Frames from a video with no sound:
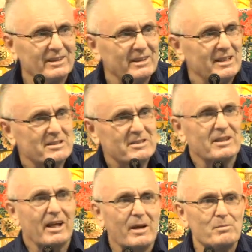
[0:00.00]
It's
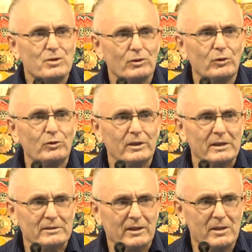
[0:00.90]
absolutely
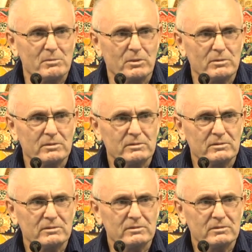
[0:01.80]
a table.
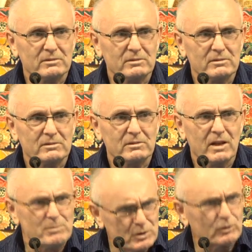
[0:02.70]

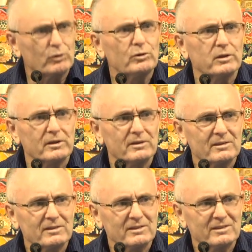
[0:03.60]
Absolutely.
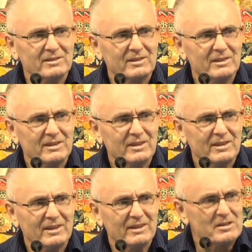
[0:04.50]

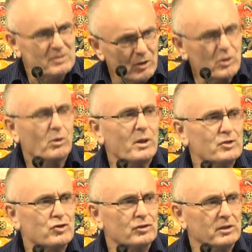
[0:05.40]
There's no
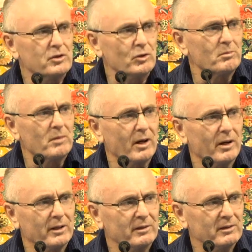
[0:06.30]
question in
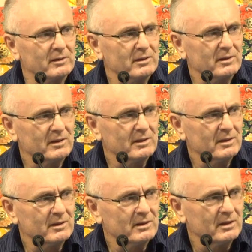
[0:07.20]
mind
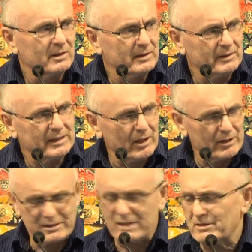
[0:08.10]
that the
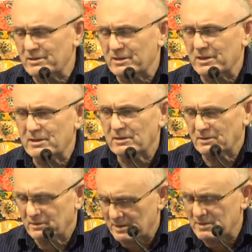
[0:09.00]
identity,
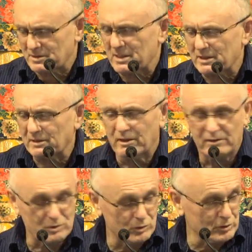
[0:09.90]
this thing
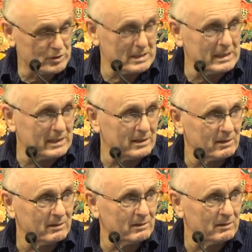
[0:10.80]
that you're
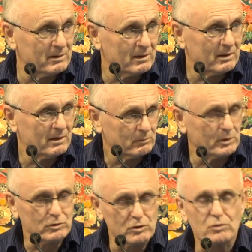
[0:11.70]
seeing, we'll
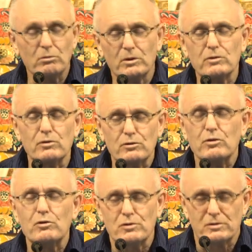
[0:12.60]
just
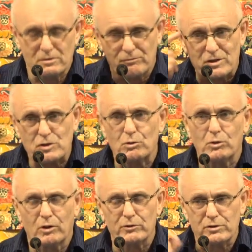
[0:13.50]
use the visual
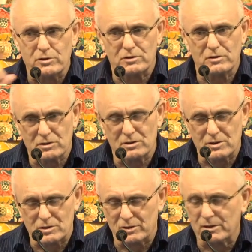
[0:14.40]
consciousness
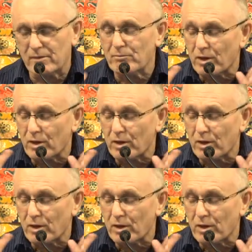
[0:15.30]
initially.